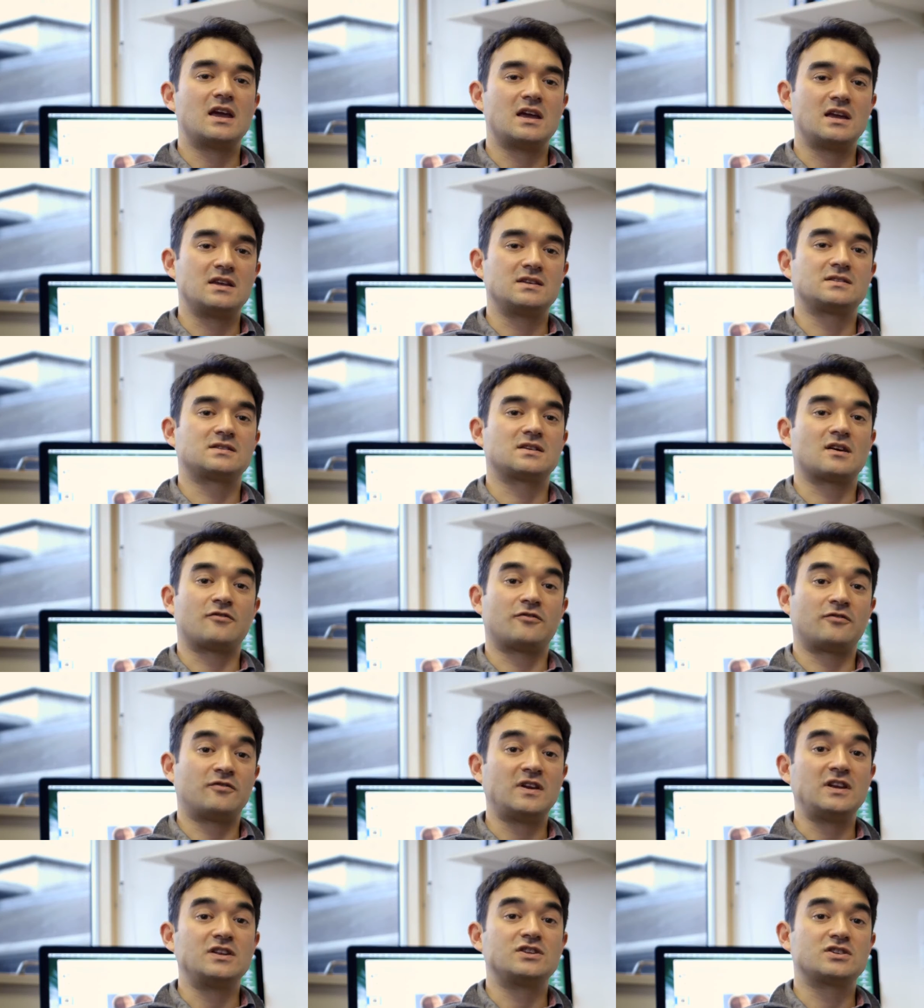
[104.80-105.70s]
is a
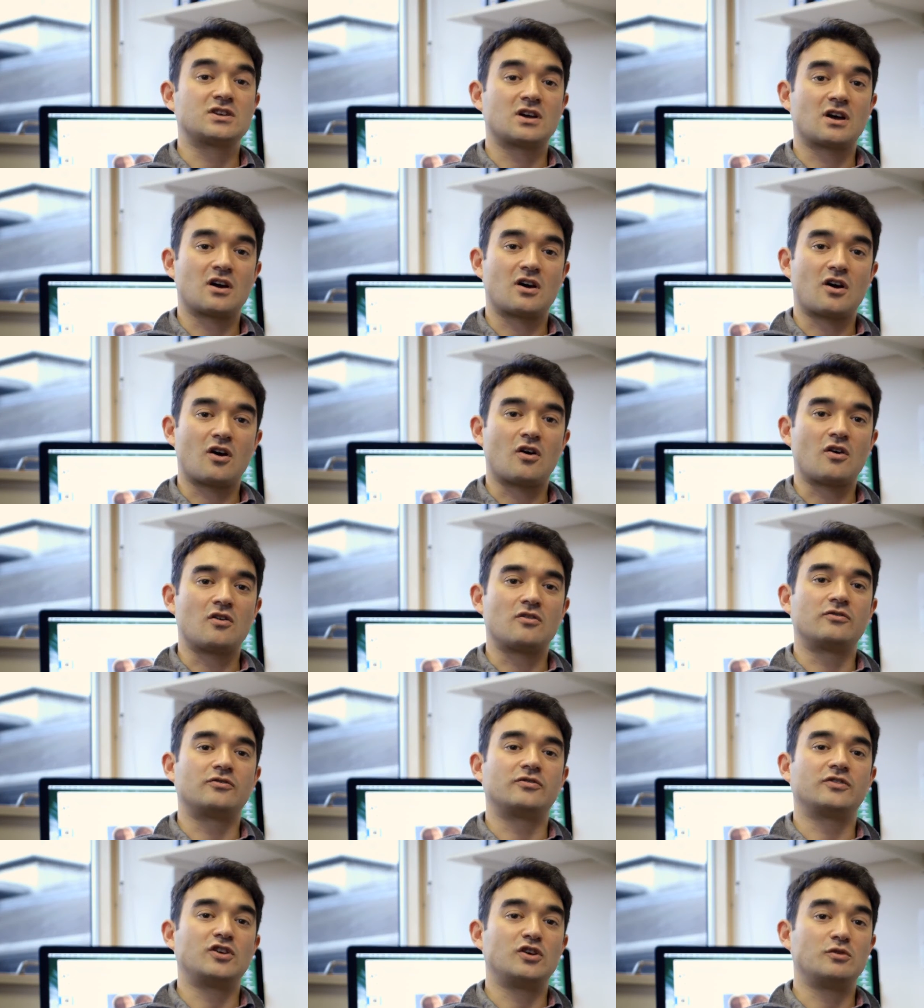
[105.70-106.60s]
feature
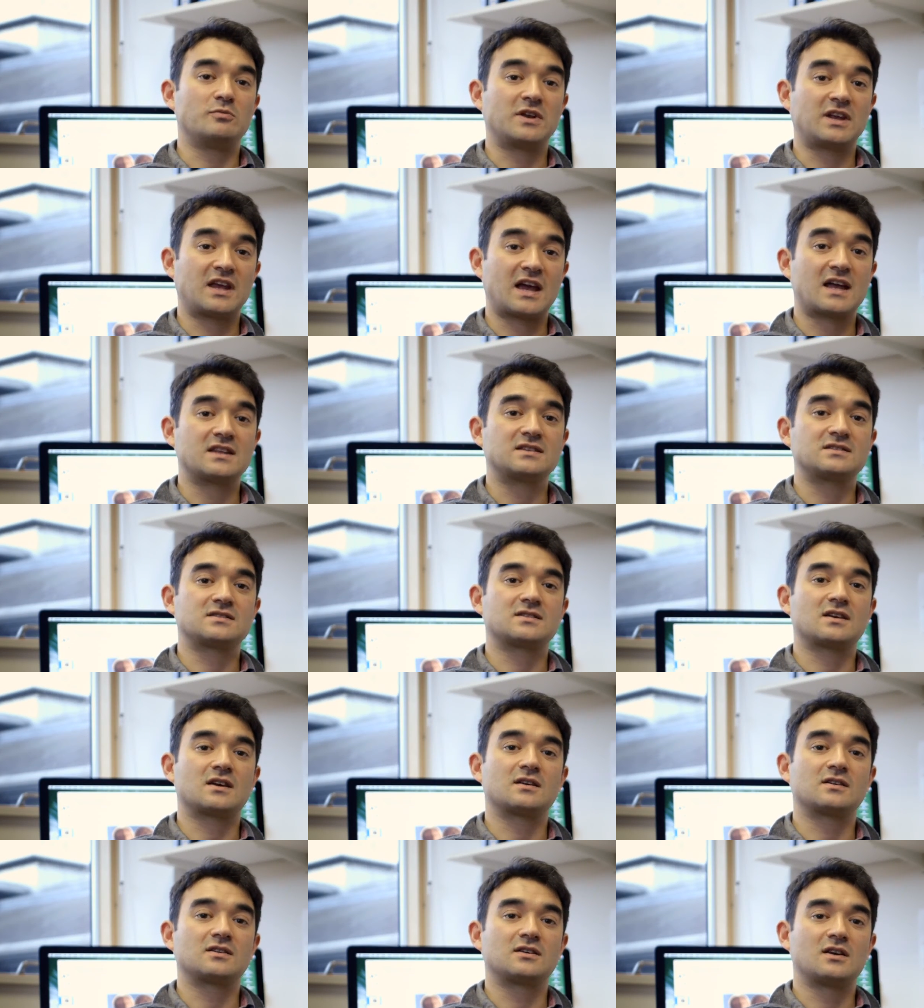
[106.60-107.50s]
of human
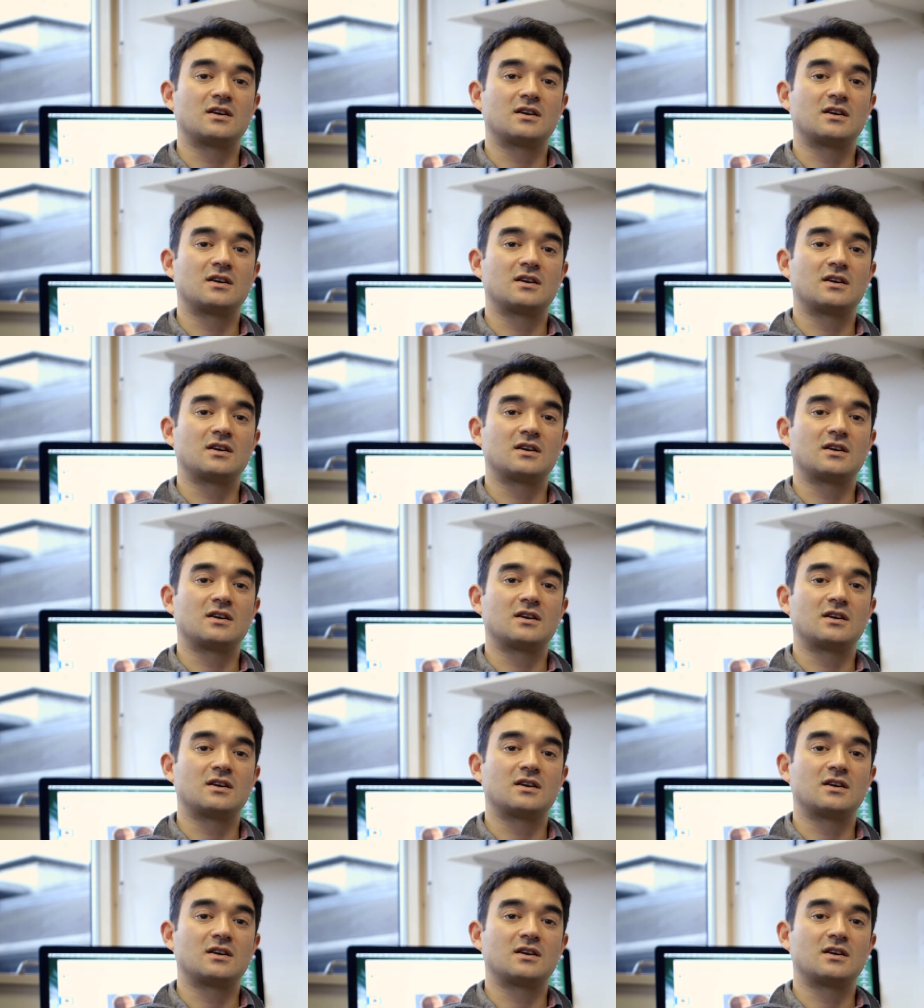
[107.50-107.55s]
cancer.